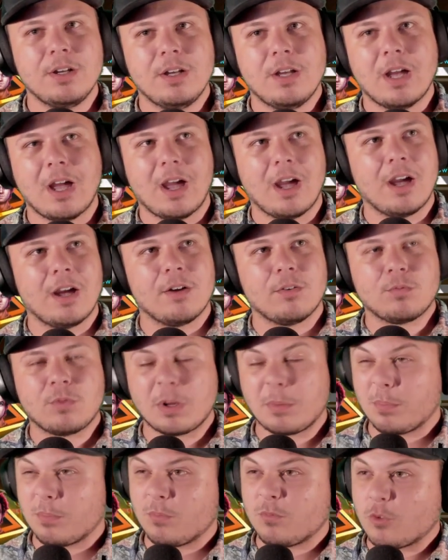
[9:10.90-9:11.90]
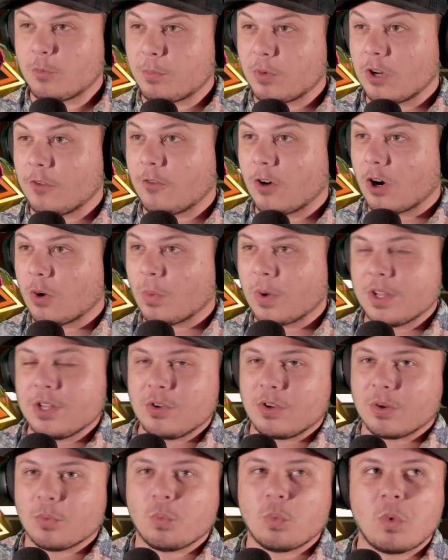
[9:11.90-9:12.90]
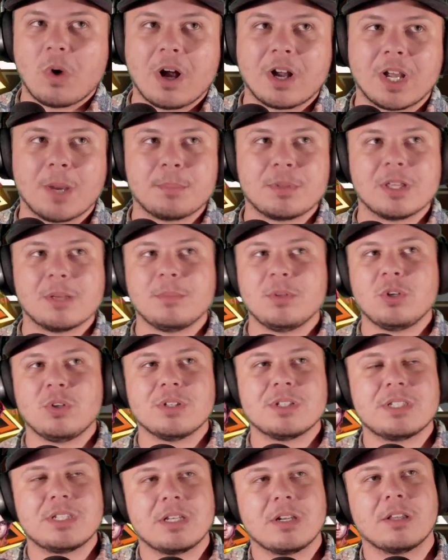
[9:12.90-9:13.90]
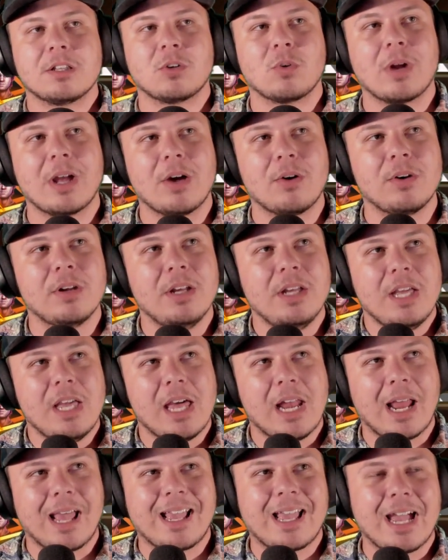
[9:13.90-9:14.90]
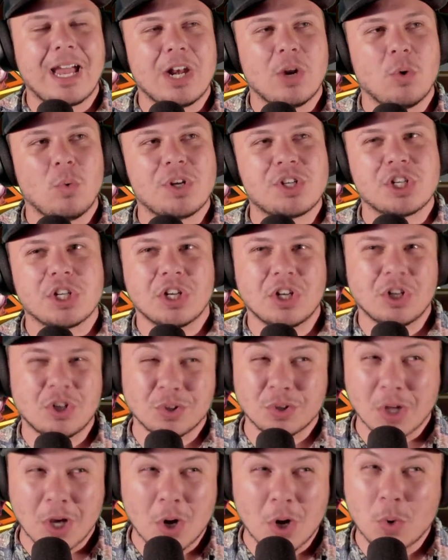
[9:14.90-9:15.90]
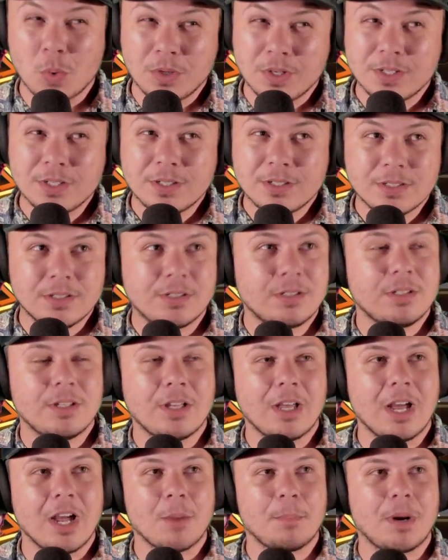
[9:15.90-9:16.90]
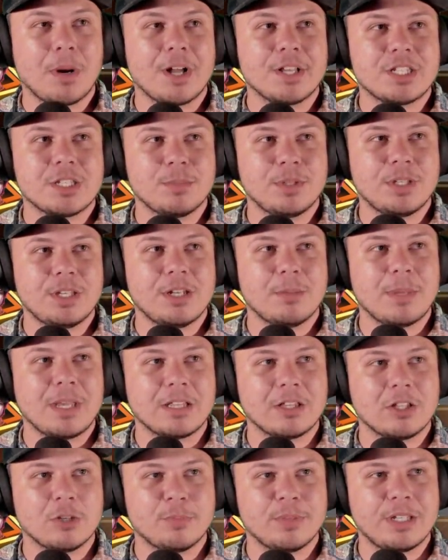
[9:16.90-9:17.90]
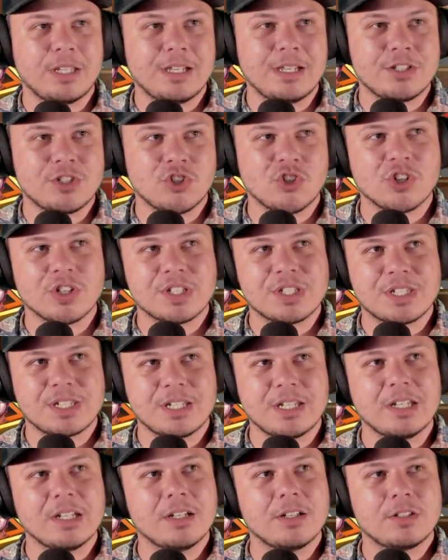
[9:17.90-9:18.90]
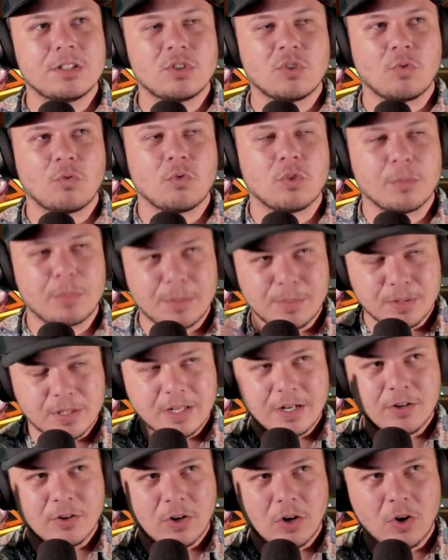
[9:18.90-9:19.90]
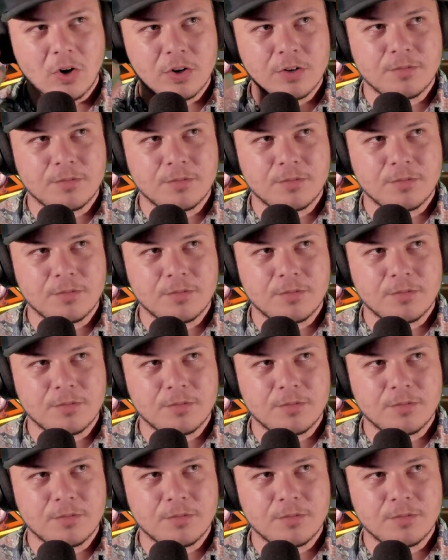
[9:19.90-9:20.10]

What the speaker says: from pretty far away, you can walk up to them and you can see it on the ground. And I kind of wish it glowed, possibly, to make it a little bit easier to see for the people that are hard of